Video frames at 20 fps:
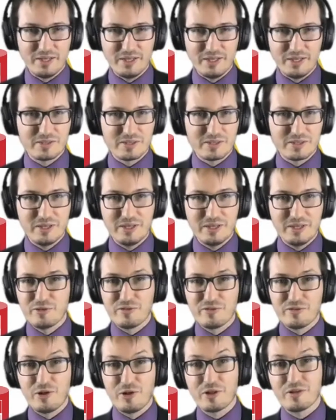It's in
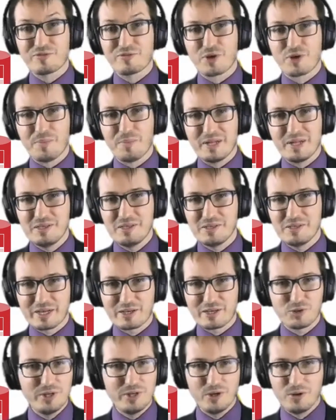a lot of companies, it's
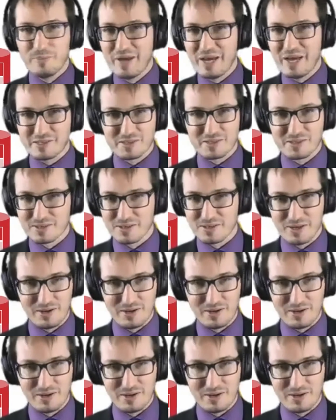actually a mess.